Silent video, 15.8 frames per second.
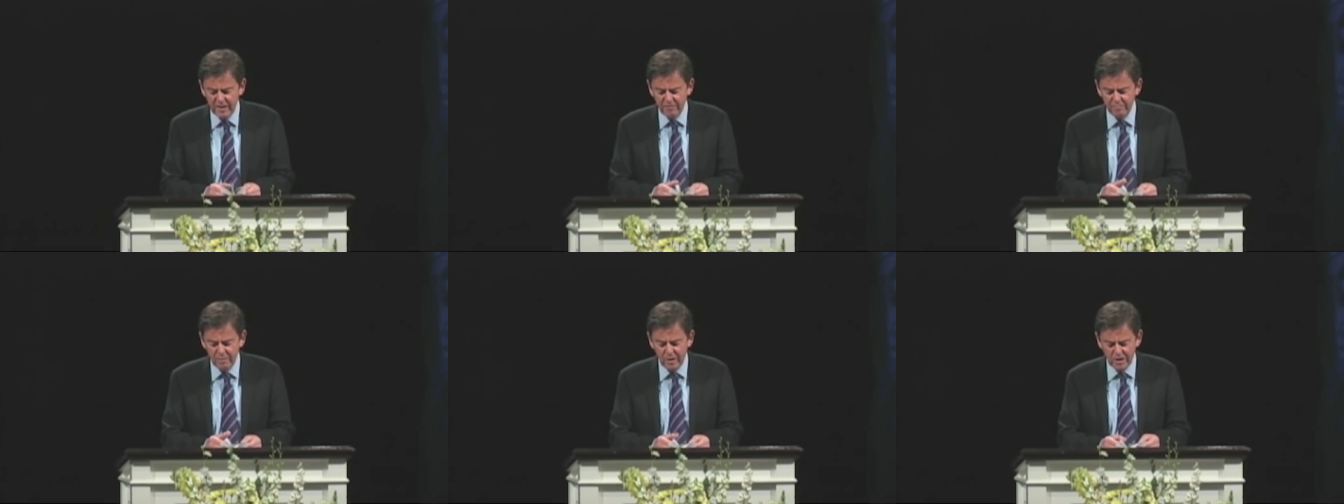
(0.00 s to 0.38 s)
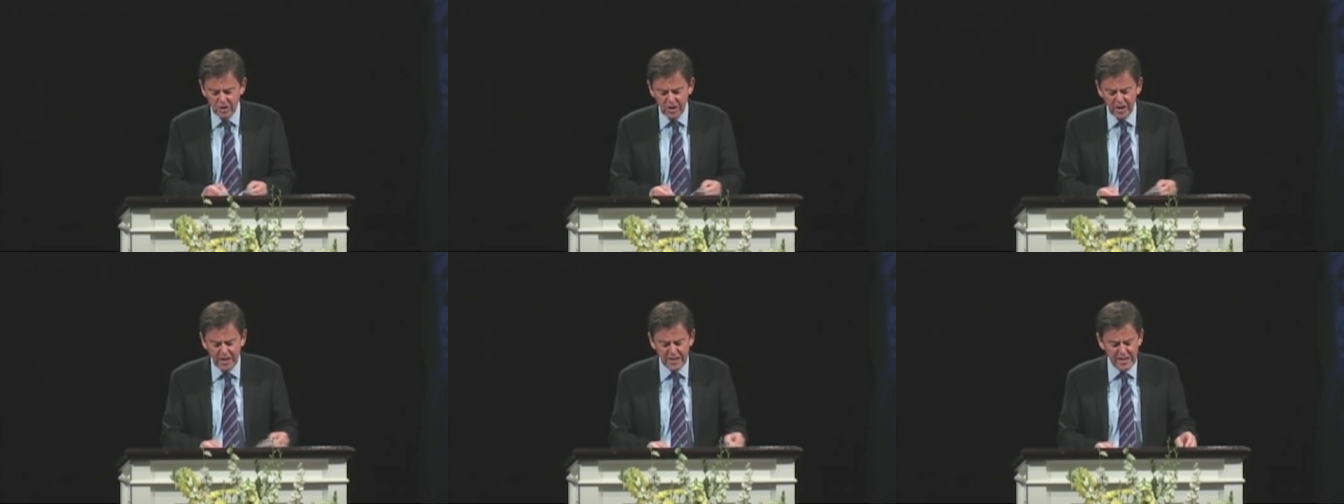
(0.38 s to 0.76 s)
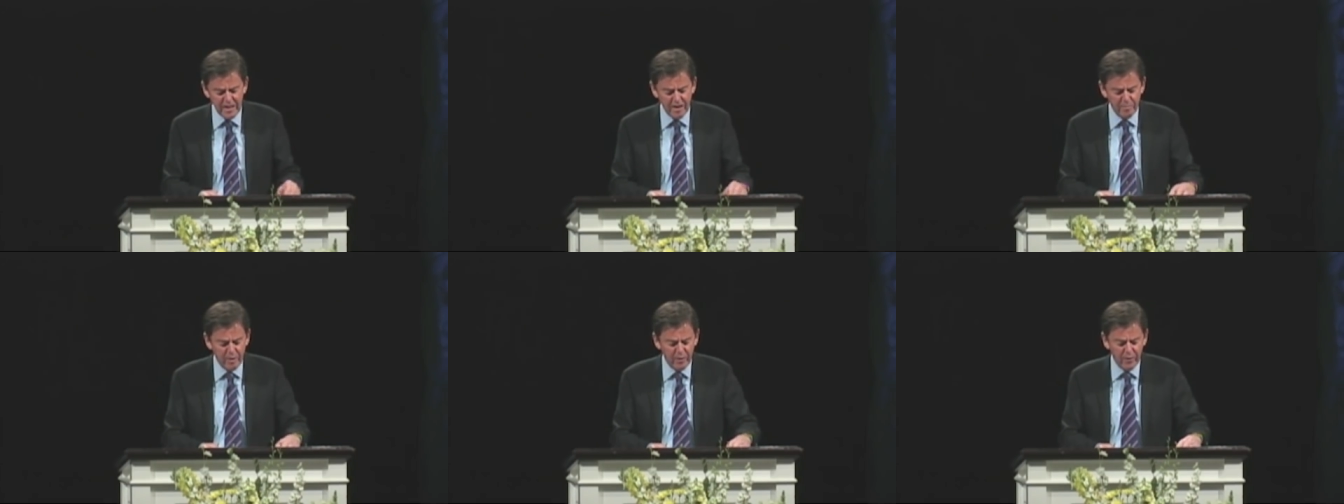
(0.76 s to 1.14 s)
have much
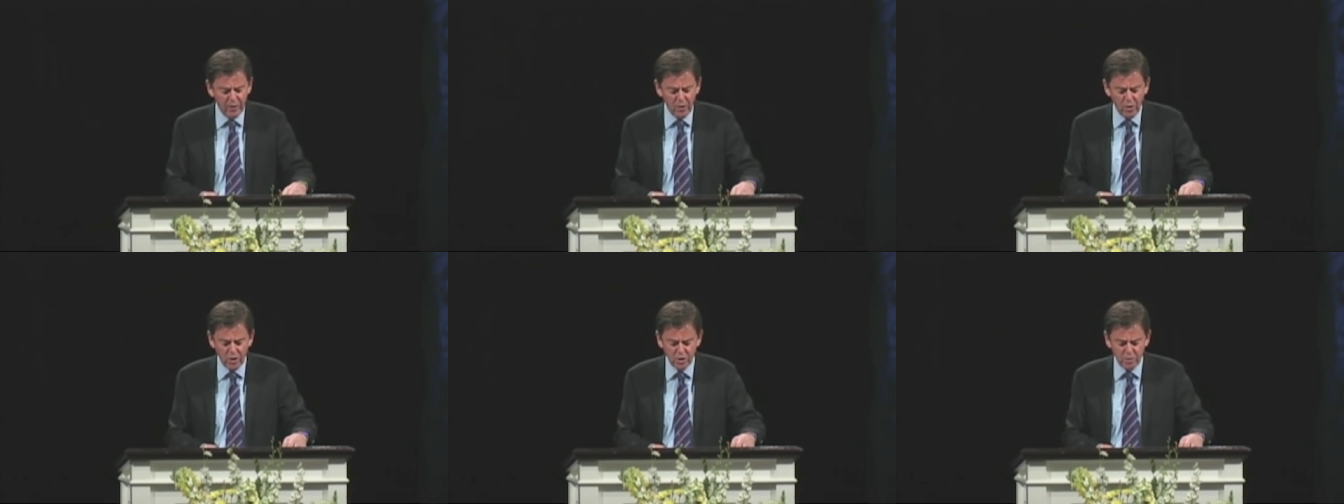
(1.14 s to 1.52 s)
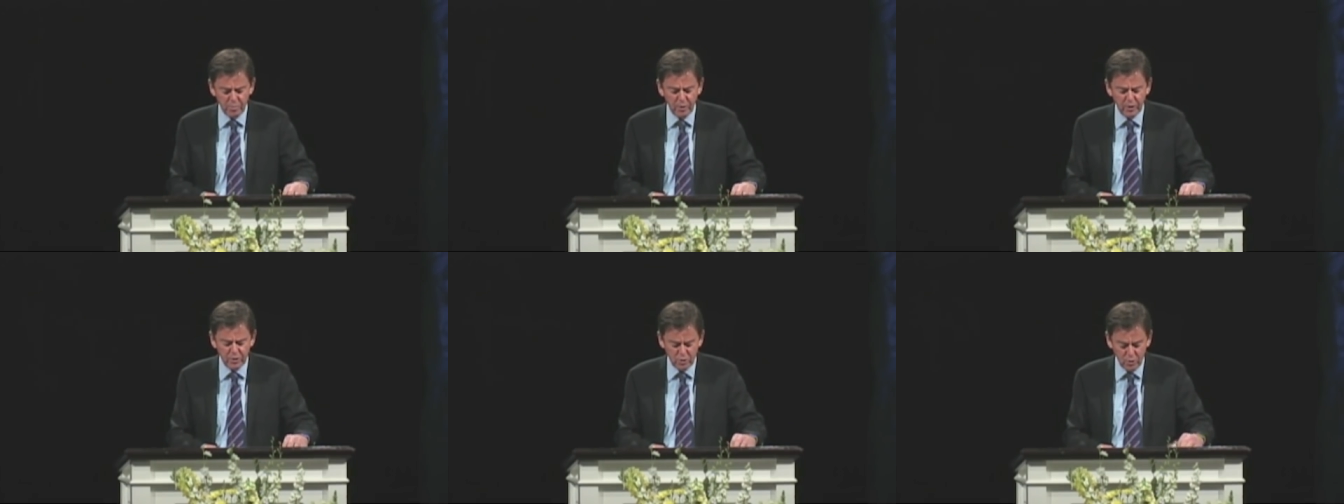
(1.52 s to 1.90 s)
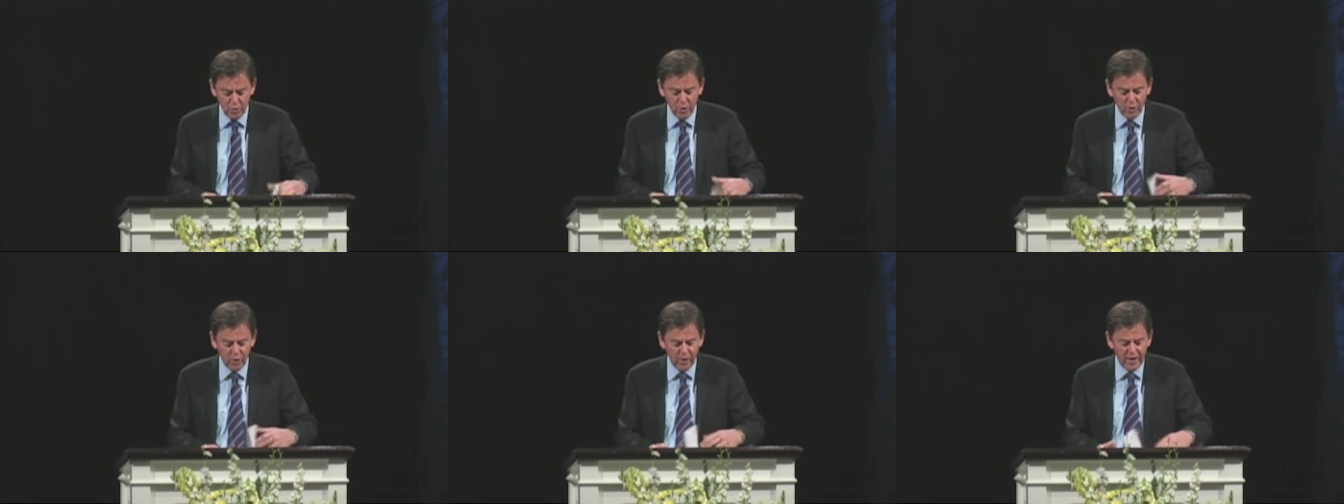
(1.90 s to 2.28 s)
idea about the gospel at
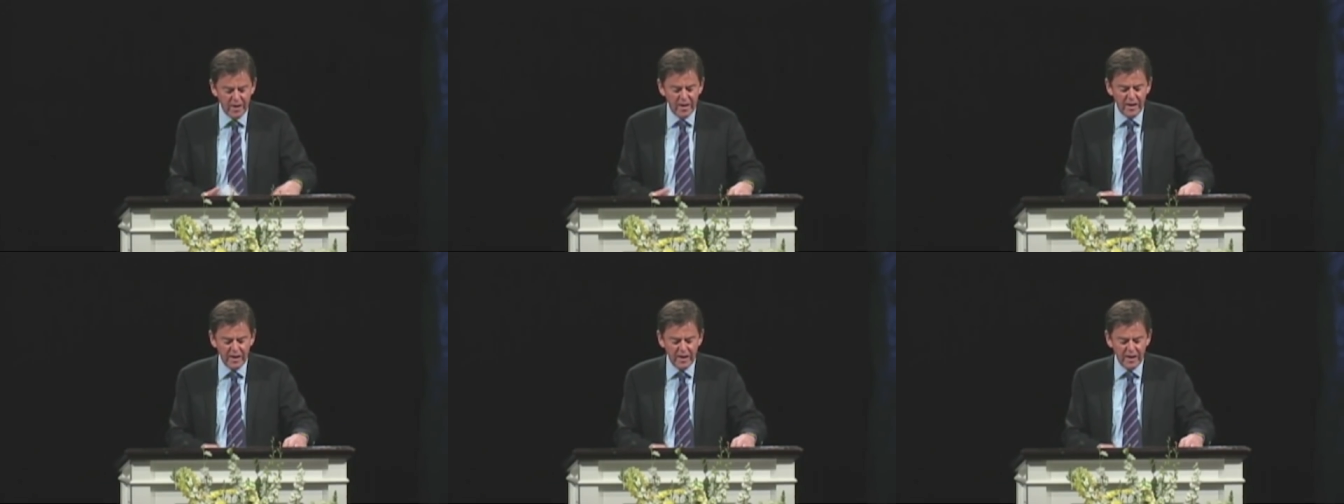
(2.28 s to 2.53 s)
all.